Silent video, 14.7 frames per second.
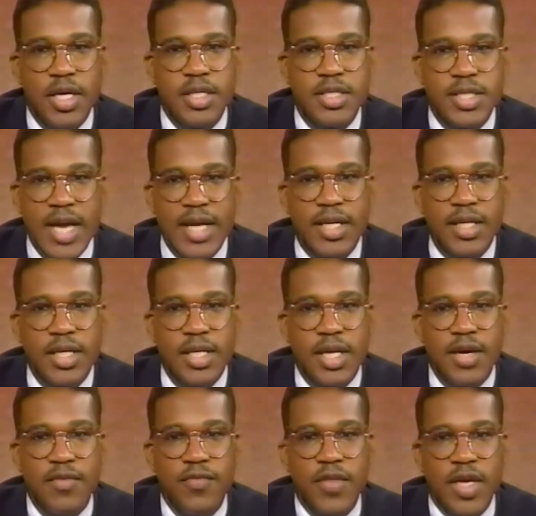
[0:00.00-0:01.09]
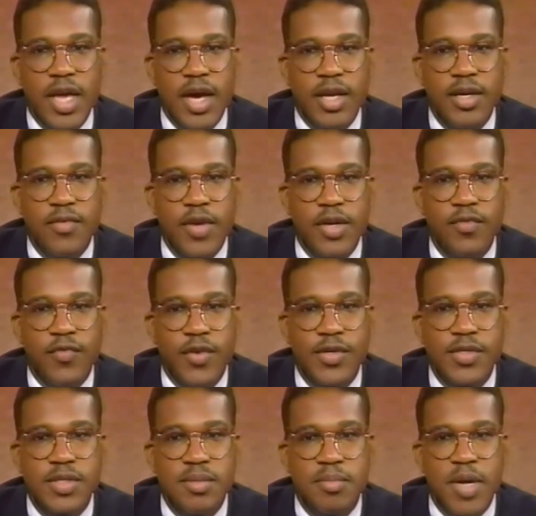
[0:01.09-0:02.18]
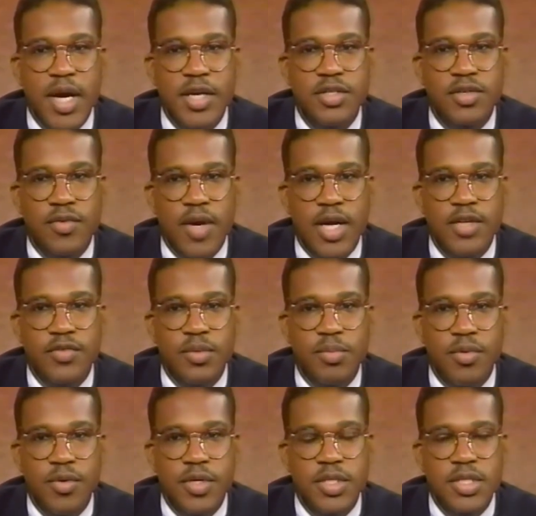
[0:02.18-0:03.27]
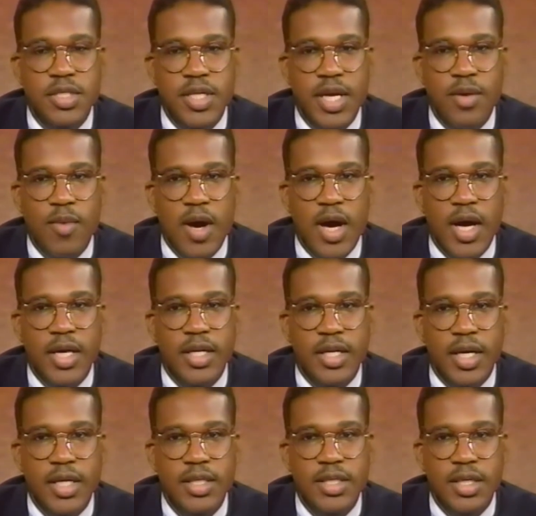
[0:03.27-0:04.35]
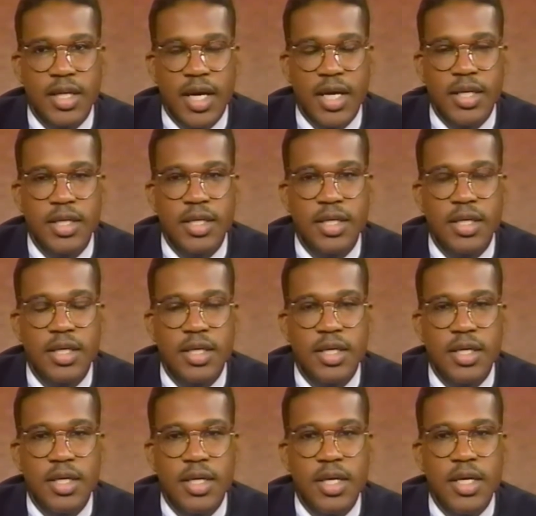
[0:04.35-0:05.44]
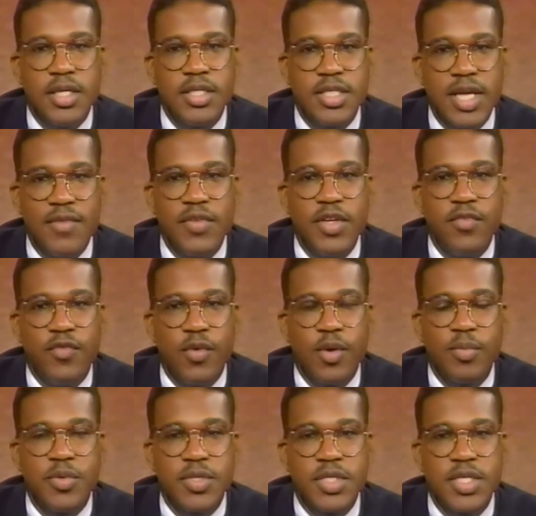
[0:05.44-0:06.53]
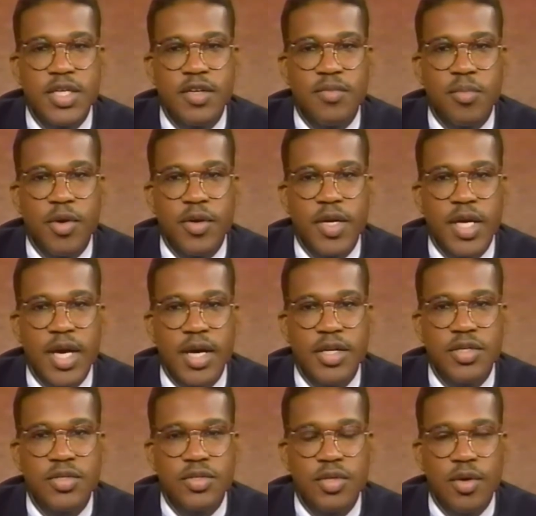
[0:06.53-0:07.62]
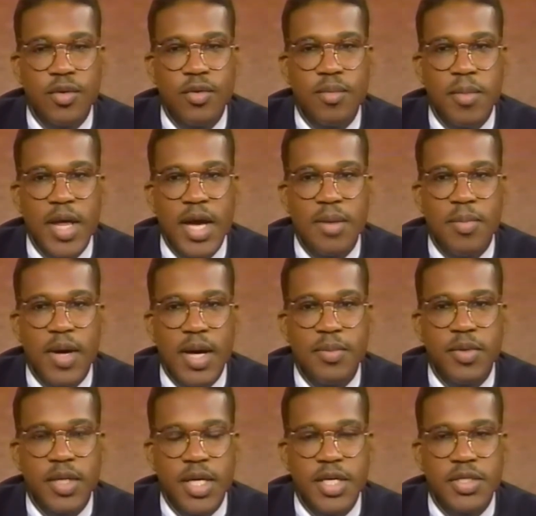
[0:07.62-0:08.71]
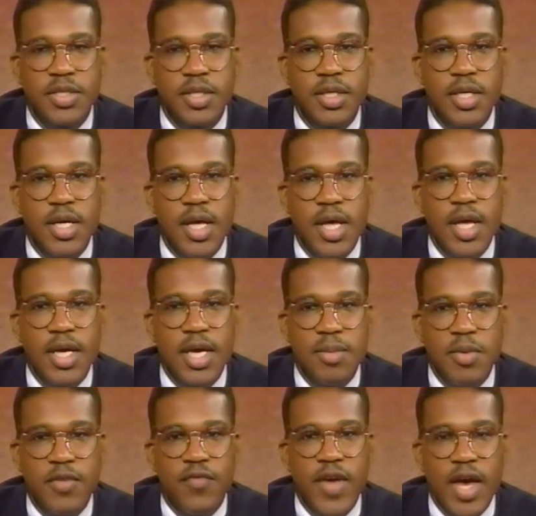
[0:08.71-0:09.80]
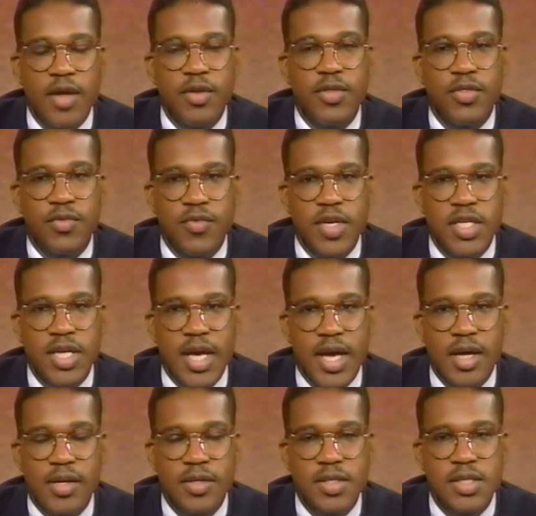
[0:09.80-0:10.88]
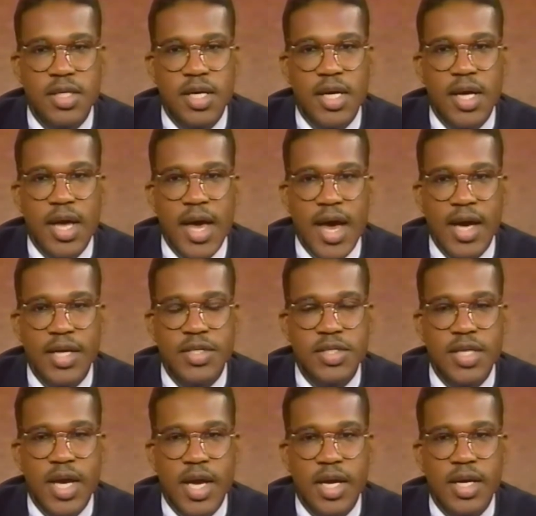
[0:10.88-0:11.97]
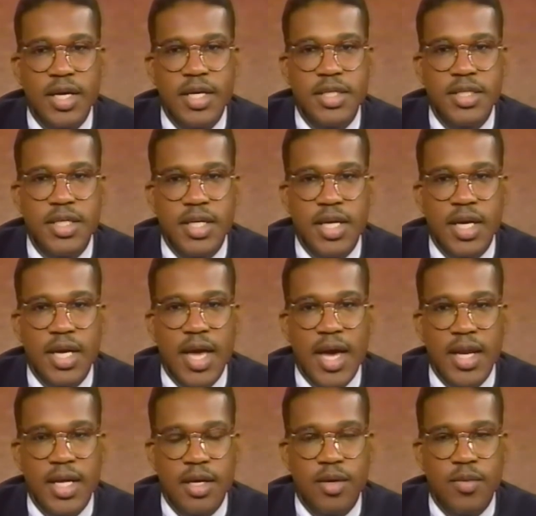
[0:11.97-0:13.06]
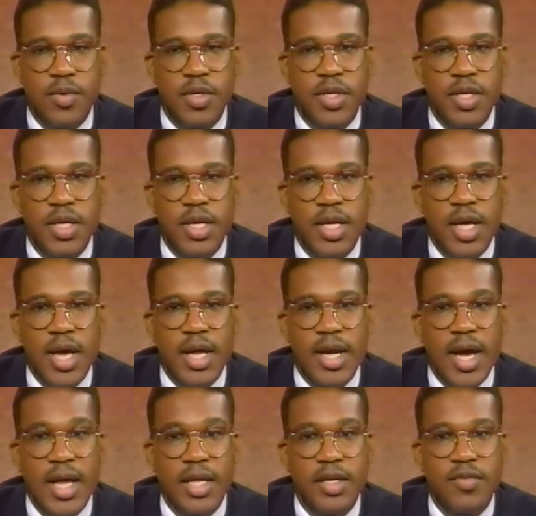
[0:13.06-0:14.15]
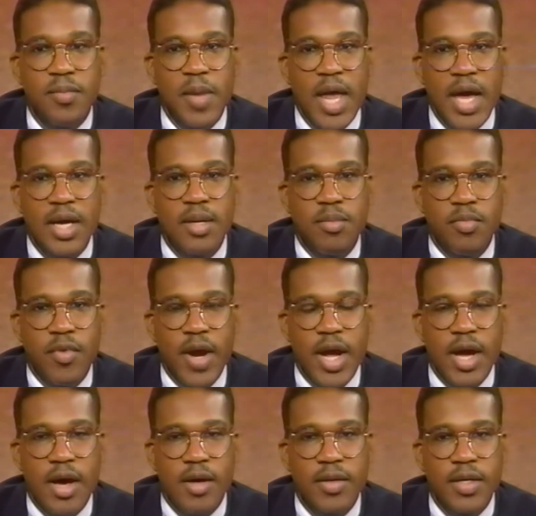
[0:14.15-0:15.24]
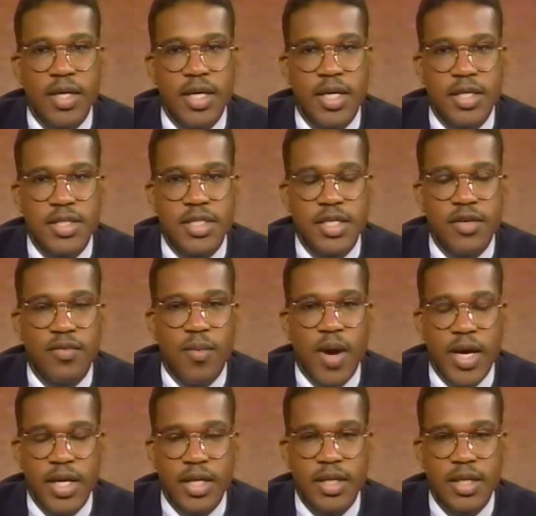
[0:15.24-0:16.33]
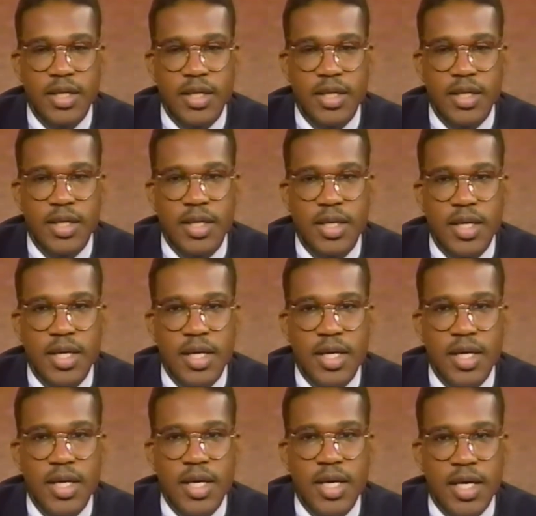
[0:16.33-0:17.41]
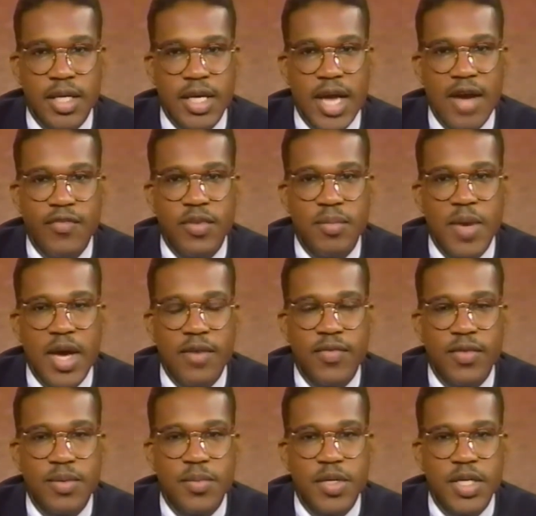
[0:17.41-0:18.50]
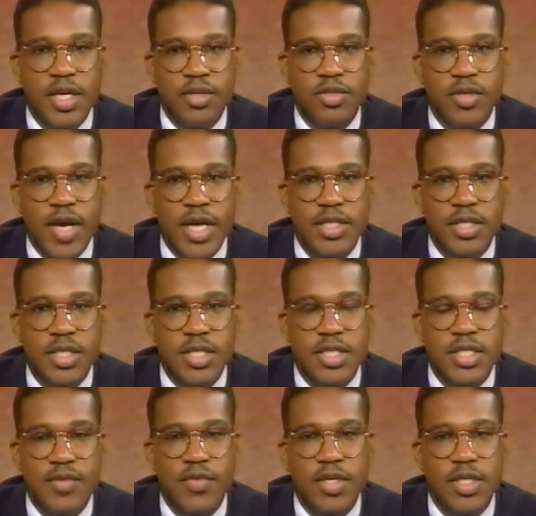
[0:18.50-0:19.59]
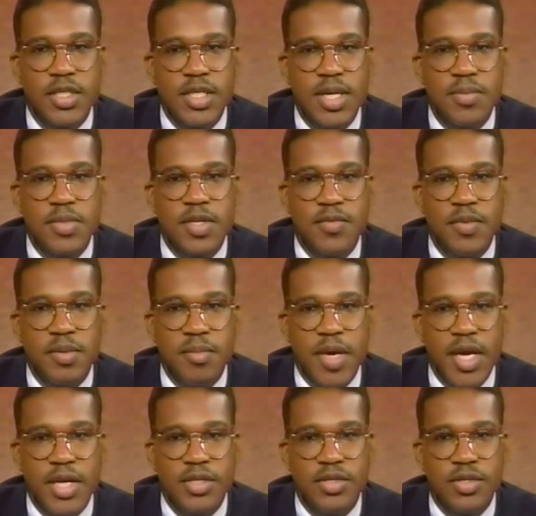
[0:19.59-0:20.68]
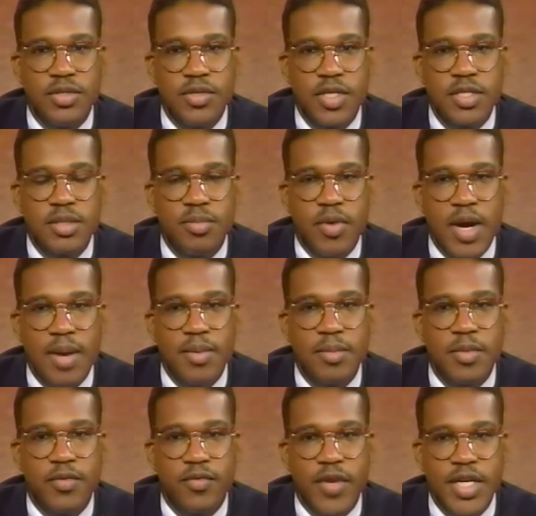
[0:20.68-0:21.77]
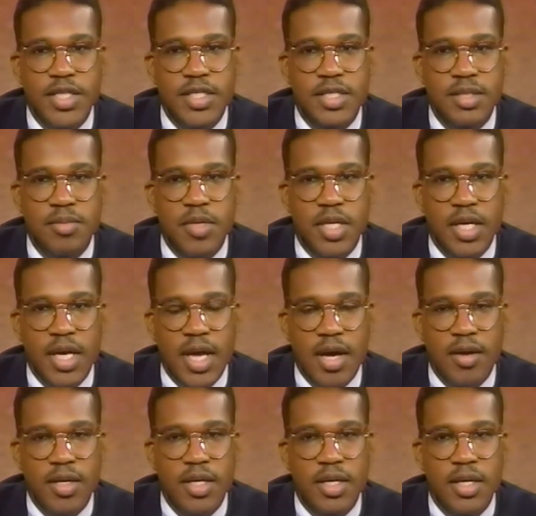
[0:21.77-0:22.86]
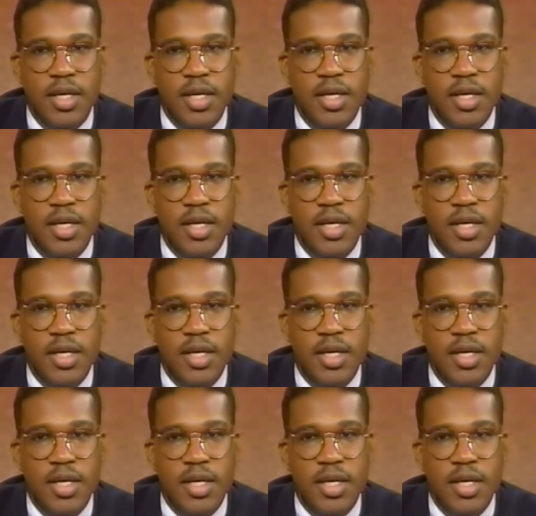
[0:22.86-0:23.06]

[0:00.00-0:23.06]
Sadly enough, the county ranked first in bias crimes reported statewide in 1990. 74% of Bergen County's total black population can be found in 3 towns, Hackensack, Teaneck, and Englewood, an island of black and brown in a sea of white. In the aftermath of the Pennell tragedy, several attempts have been made to address the problem of racism in the county.